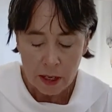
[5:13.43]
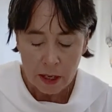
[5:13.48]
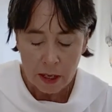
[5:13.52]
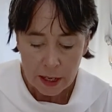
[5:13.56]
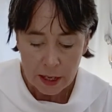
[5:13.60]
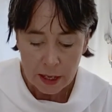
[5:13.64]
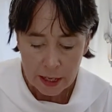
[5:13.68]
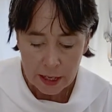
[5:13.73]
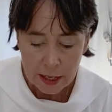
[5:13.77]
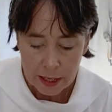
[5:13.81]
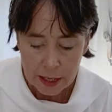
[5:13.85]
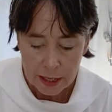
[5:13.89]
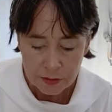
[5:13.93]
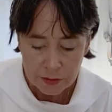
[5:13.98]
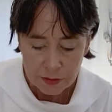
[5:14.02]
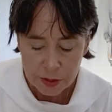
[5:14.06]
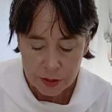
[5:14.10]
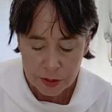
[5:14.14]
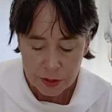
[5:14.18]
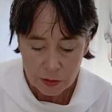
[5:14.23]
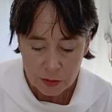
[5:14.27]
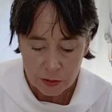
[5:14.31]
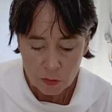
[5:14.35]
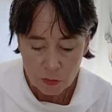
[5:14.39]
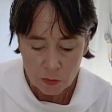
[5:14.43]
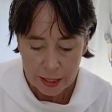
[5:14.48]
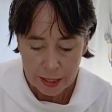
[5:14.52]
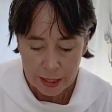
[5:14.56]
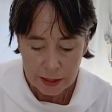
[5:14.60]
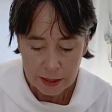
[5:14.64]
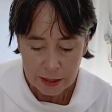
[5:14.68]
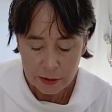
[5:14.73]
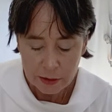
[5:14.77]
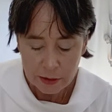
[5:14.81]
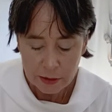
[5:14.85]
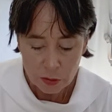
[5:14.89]
and
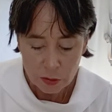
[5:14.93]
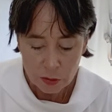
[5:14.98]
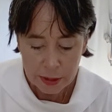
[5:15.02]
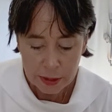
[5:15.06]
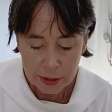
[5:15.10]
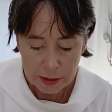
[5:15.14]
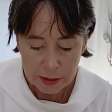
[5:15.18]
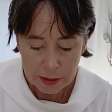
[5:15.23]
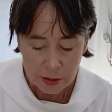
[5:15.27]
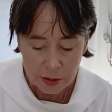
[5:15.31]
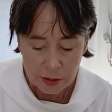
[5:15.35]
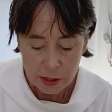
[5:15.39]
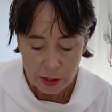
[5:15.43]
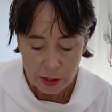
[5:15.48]
wait a little bit,